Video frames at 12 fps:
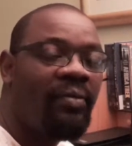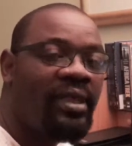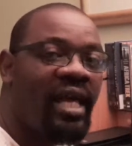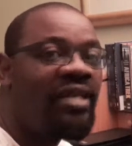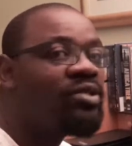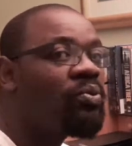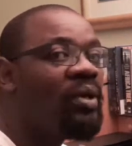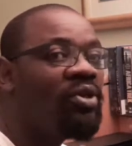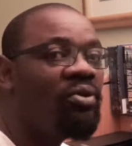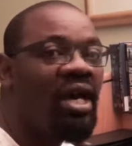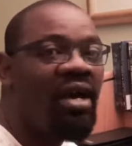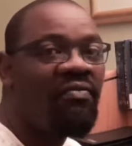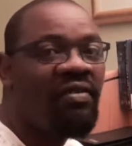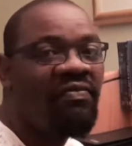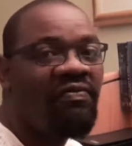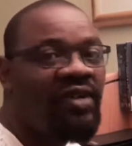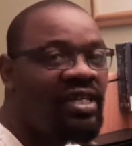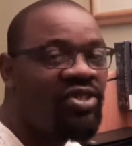that's when you have a
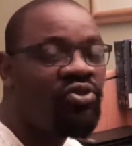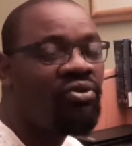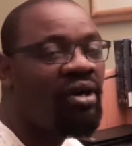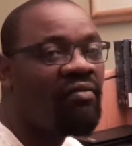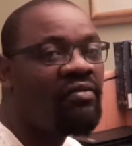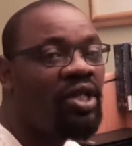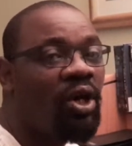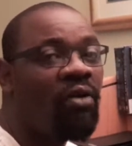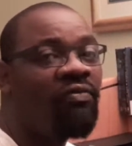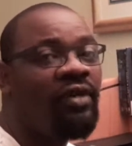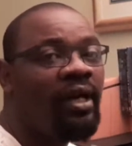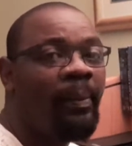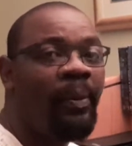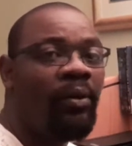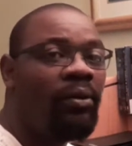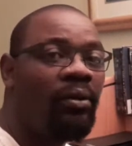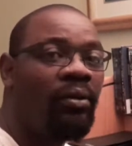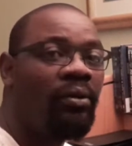first draft of a book